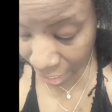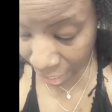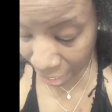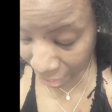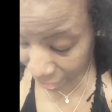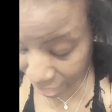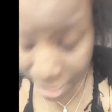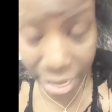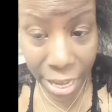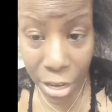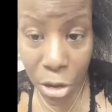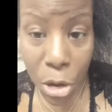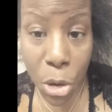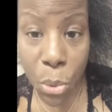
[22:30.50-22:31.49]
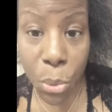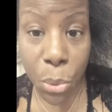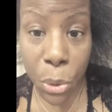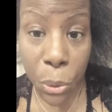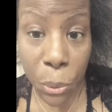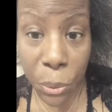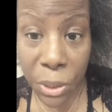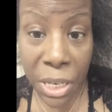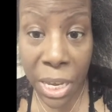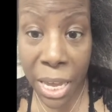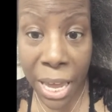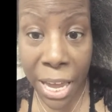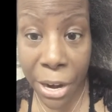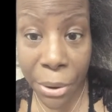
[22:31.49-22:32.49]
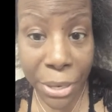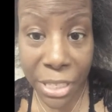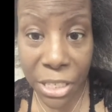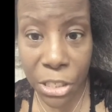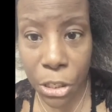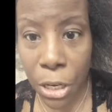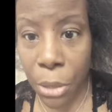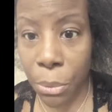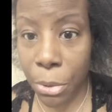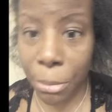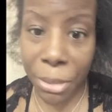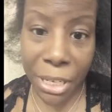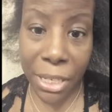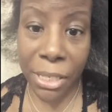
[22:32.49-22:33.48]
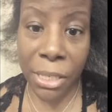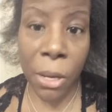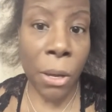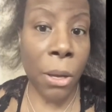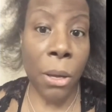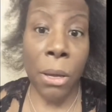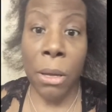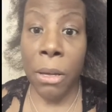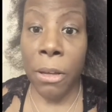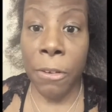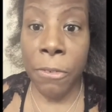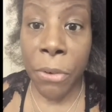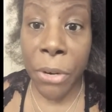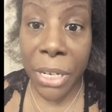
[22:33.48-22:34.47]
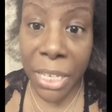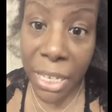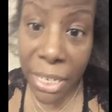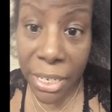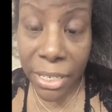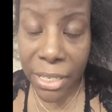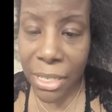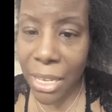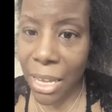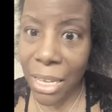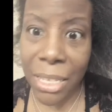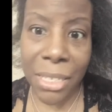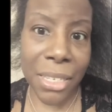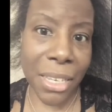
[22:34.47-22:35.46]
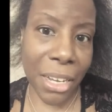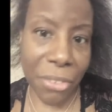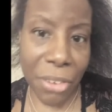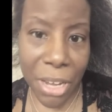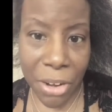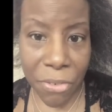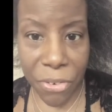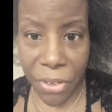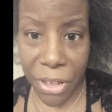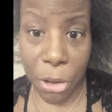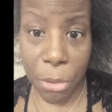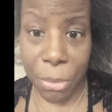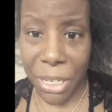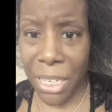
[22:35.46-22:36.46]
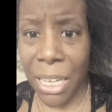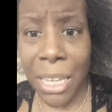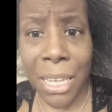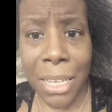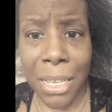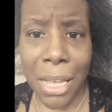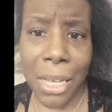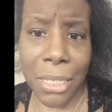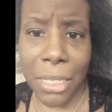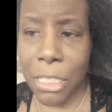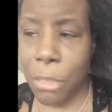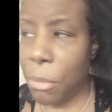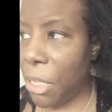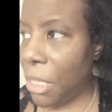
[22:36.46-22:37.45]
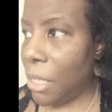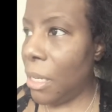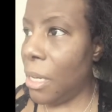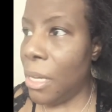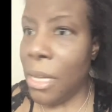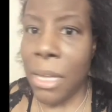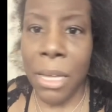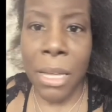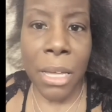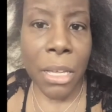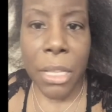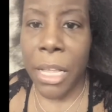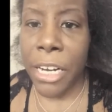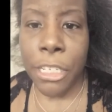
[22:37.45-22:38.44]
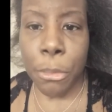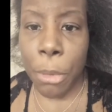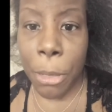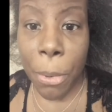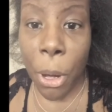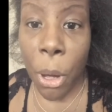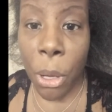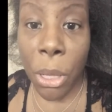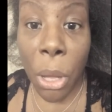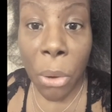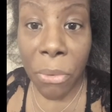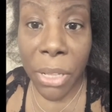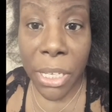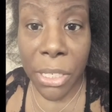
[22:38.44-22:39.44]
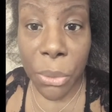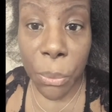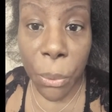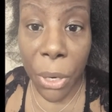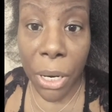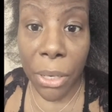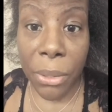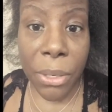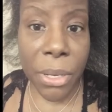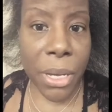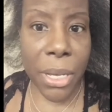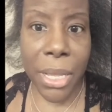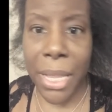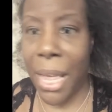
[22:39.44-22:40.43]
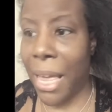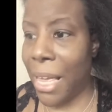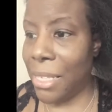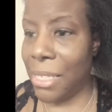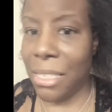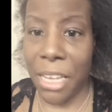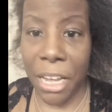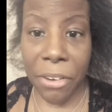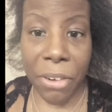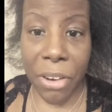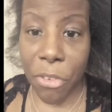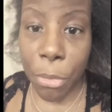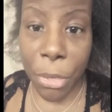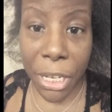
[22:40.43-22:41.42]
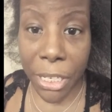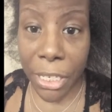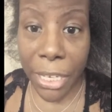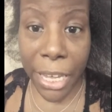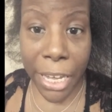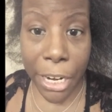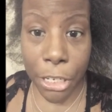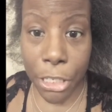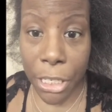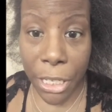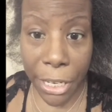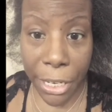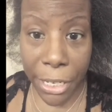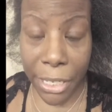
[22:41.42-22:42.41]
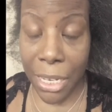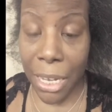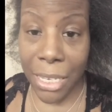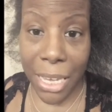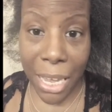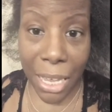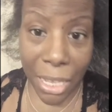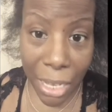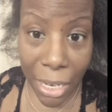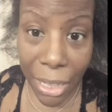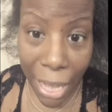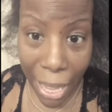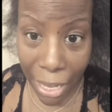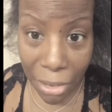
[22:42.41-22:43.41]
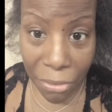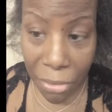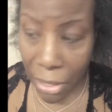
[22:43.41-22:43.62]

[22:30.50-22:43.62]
ethnic roots, heritage remedies for years. It's never ever failed me. Not just me. There's people all over this world that has never ever been in a hair salon a day in their life.